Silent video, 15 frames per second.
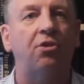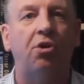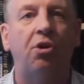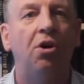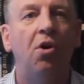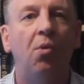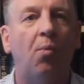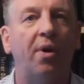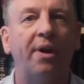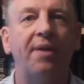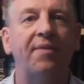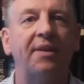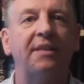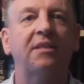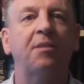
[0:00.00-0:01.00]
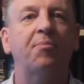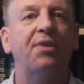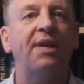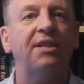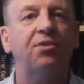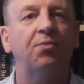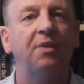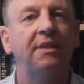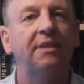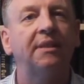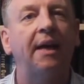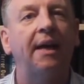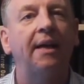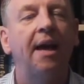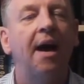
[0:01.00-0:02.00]
or whatever, as the press would
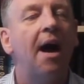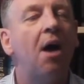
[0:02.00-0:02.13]
say?